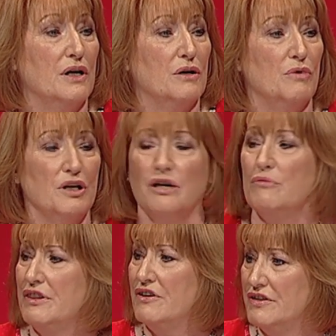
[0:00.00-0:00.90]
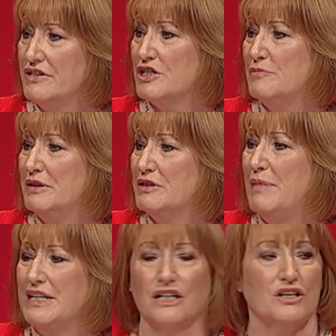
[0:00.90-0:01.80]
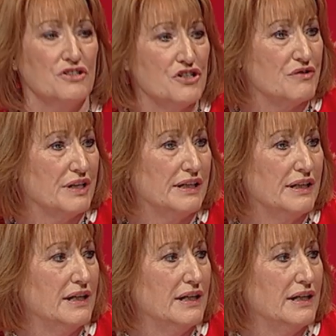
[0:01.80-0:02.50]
working with others to build a better country,